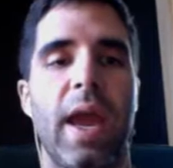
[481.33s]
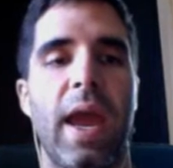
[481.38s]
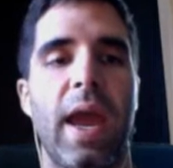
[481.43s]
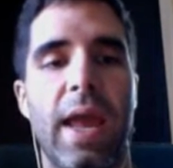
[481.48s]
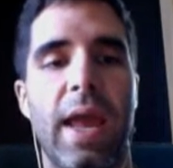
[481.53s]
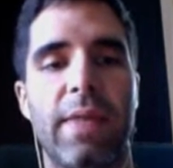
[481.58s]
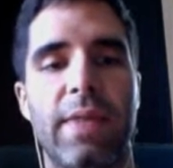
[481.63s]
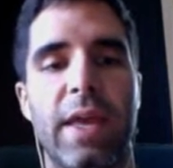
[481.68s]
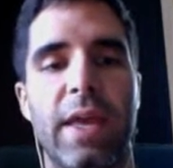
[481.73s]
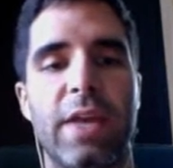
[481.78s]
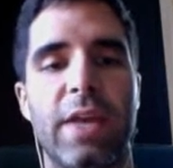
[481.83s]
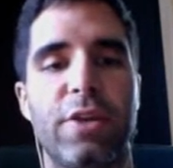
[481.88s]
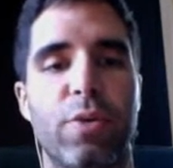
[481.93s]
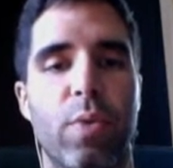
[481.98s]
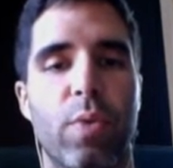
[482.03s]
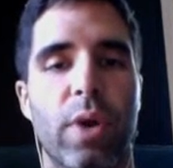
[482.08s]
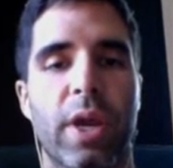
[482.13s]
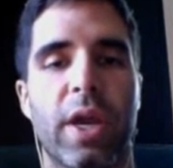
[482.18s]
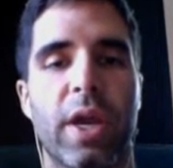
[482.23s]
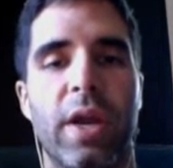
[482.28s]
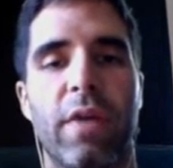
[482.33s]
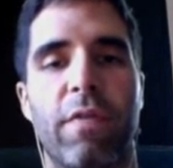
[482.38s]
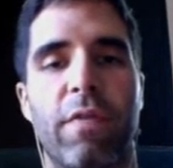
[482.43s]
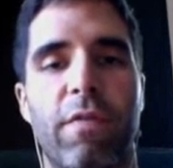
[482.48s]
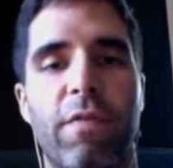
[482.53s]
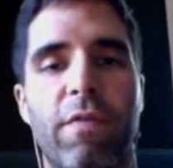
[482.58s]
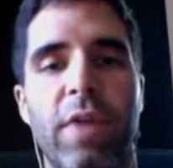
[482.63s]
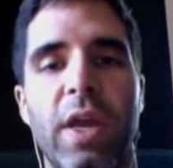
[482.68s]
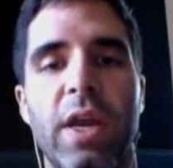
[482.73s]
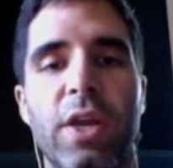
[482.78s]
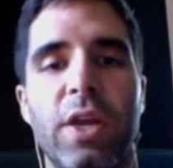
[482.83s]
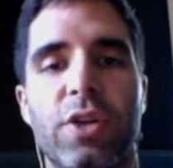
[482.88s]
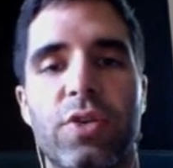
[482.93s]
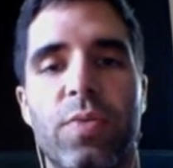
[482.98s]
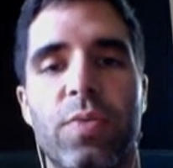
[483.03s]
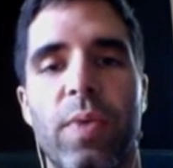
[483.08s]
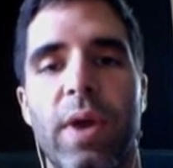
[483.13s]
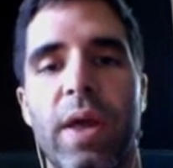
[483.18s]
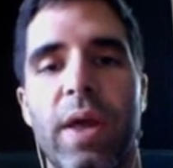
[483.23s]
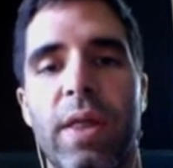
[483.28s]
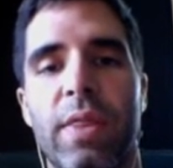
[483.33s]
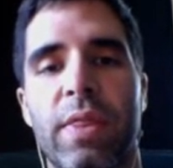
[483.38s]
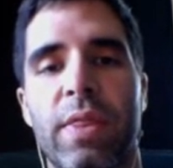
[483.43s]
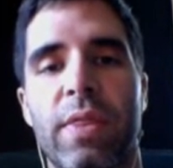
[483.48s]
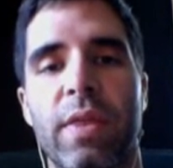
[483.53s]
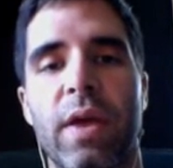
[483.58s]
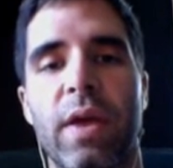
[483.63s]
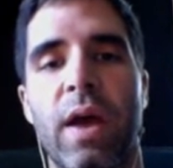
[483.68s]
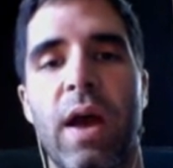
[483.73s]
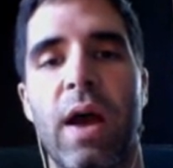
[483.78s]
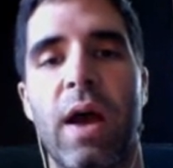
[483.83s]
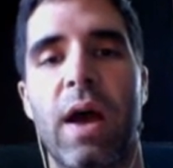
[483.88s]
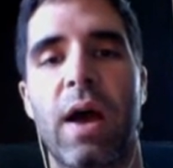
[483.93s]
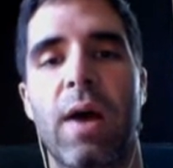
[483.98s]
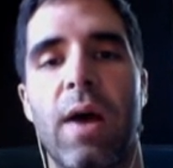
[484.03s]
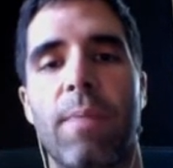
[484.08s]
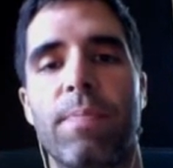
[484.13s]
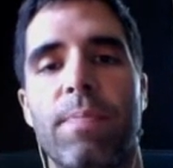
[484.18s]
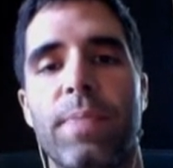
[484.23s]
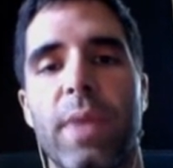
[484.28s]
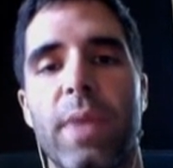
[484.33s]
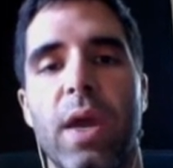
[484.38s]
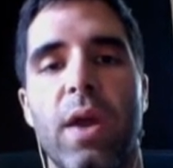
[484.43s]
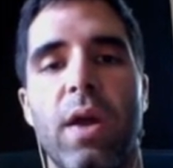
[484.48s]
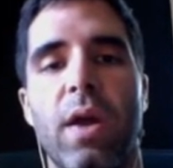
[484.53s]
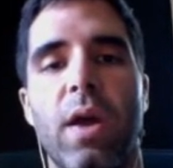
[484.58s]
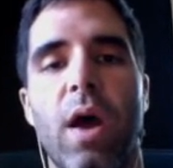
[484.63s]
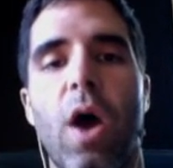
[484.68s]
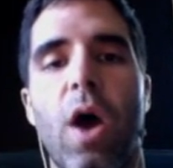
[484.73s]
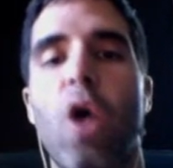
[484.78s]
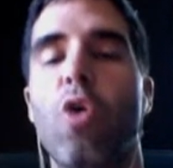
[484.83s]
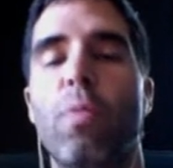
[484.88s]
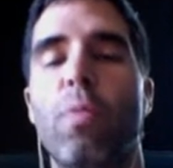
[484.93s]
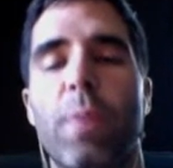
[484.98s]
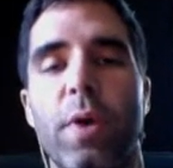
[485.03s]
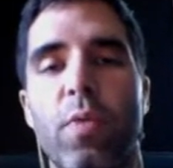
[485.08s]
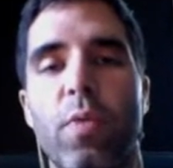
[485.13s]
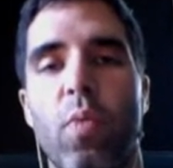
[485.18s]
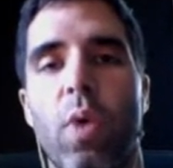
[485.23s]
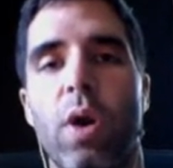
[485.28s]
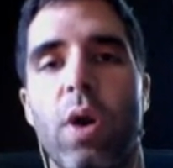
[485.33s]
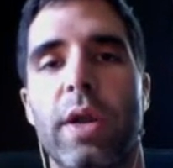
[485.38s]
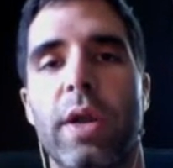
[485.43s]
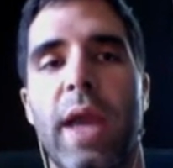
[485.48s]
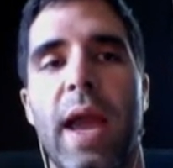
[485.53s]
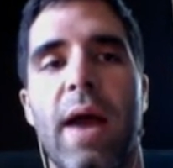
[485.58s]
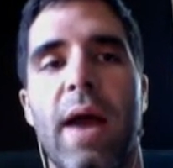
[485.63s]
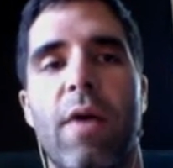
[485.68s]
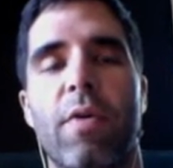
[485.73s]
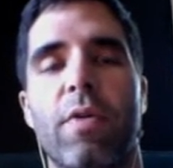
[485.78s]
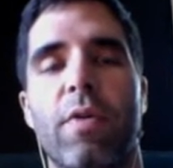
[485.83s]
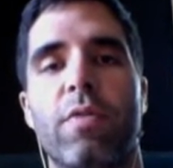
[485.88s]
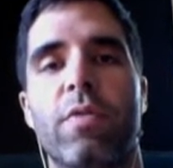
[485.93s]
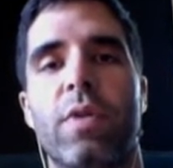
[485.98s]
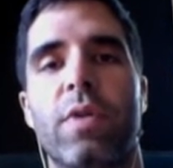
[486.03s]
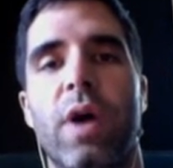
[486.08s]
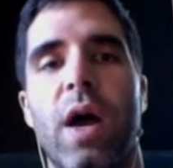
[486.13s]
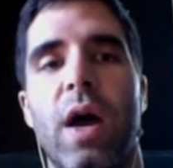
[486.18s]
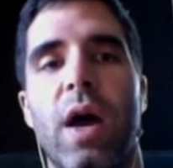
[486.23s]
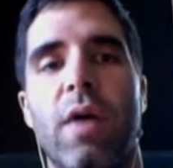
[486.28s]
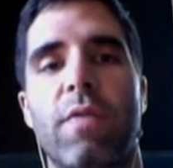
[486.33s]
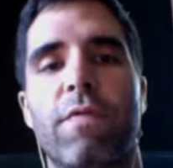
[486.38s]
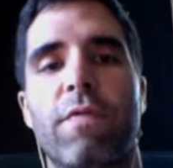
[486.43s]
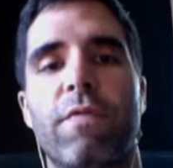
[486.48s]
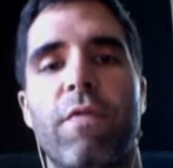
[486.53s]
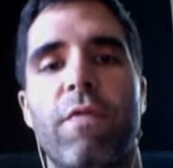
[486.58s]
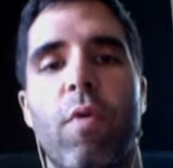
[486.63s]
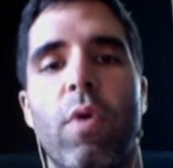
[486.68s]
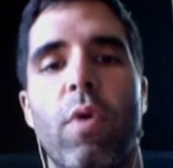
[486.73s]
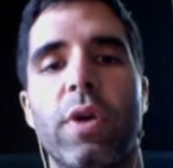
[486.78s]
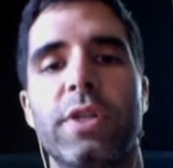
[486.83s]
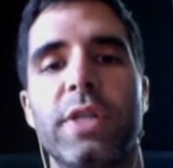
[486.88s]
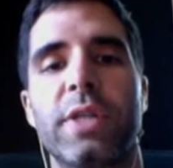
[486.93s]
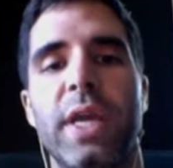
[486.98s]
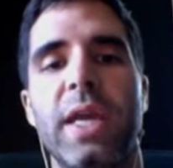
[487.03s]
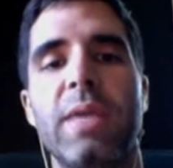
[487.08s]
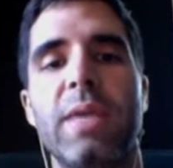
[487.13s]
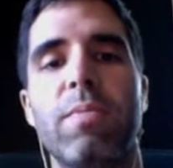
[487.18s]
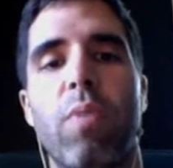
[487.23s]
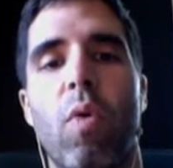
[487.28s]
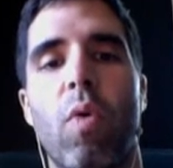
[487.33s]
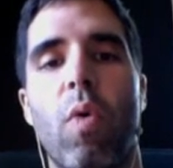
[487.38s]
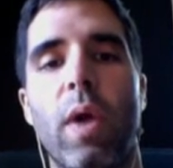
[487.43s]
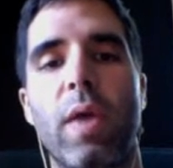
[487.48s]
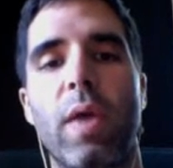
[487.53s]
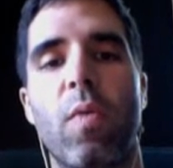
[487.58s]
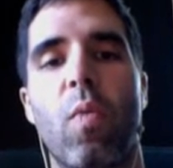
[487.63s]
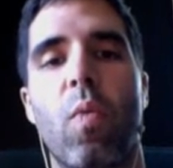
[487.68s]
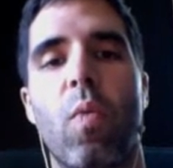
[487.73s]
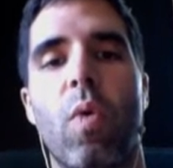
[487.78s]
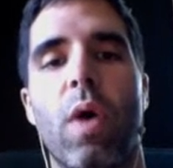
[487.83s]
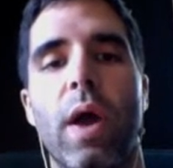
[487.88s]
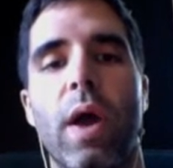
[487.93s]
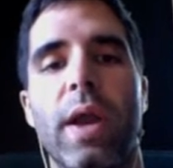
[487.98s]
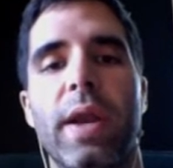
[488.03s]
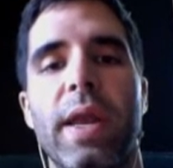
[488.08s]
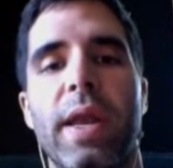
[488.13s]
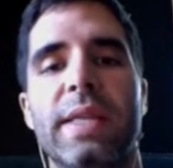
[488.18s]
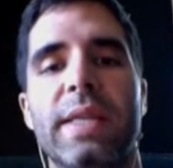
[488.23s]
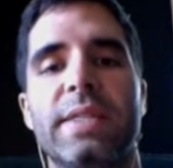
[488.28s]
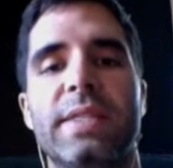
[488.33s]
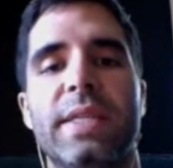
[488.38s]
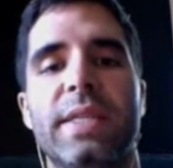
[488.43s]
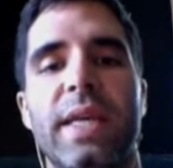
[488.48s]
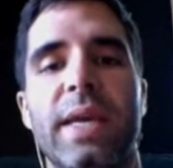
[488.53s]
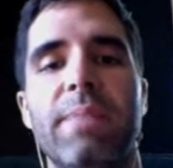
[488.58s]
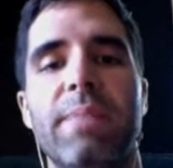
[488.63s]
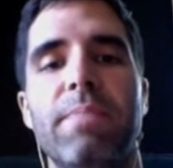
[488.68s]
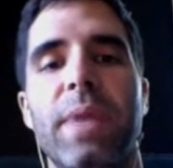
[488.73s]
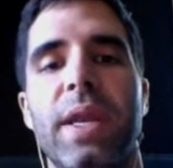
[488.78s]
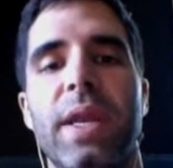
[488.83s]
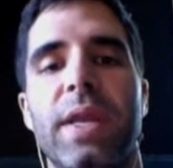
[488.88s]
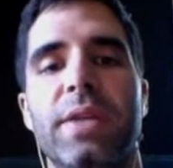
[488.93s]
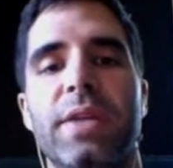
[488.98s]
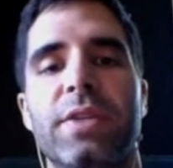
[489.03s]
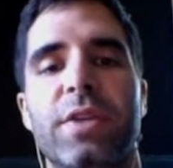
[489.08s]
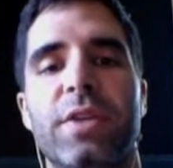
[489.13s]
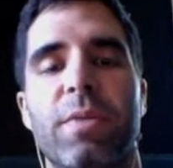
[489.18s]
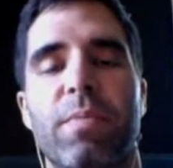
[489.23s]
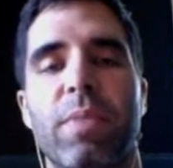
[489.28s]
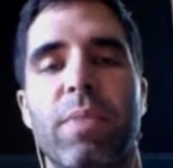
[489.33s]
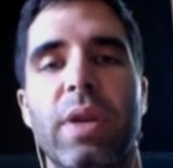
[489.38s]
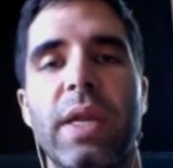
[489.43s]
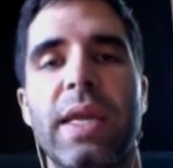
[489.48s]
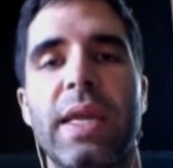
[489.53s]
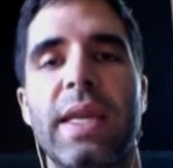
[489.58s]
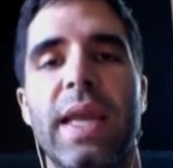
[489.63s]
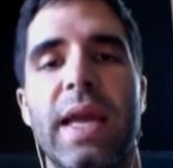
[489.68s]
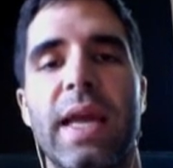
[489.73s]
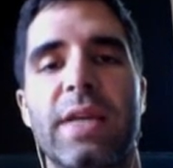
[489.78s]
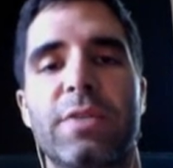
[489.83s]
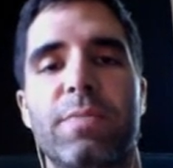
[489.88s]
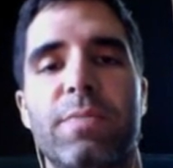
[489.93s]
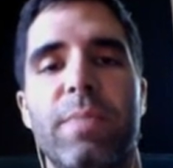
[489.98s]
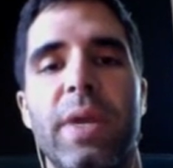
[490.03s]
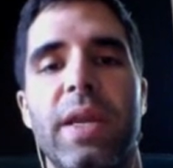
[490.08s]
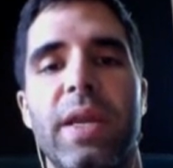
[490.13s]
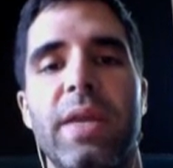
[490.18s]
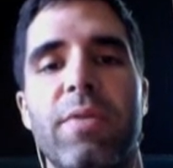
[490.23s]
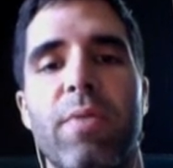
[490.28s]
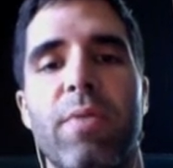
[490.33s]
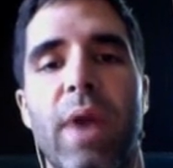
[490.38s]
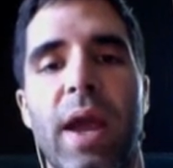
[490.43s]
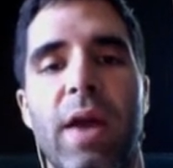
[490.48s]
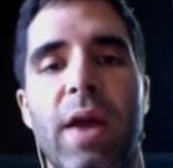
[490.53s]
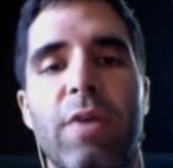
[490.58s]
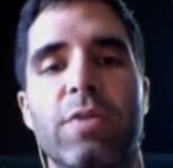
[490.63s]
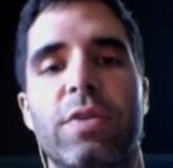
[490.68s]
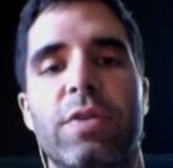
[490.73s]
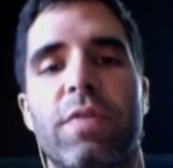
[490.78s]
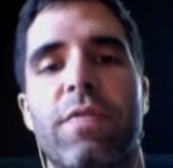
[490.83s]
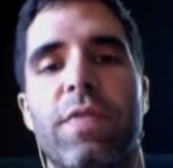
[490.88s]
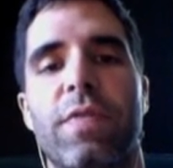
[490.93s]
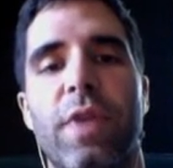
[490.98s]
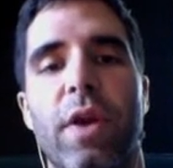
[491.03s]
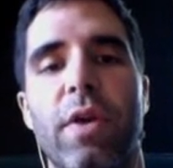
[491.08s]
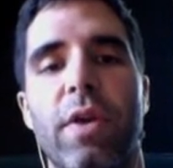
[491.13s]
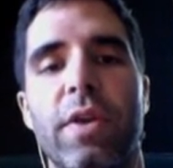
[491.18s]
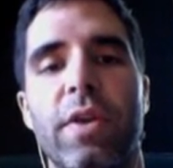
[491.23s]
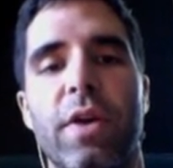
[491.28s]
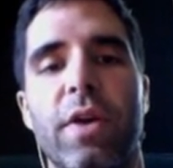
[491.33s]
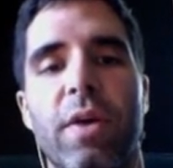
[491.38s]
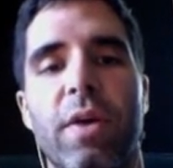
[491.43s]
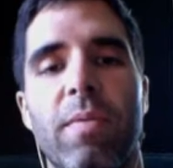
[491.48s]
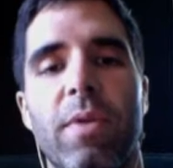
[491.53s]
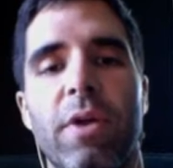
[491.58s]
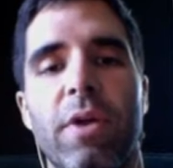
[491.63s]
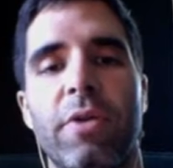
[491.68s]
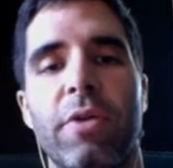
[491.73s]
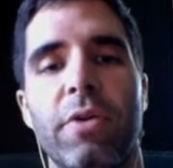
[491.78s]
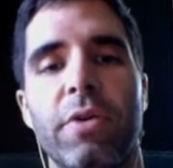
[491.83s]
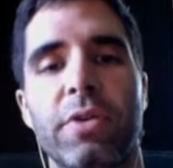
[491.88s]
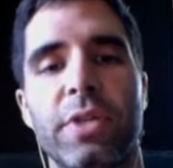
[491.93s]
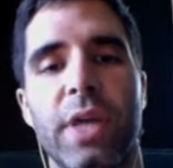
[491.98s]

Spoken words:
And then we're going to finish with open workout 14.1. In 10 minutes, complete as many rounds of 30 double unders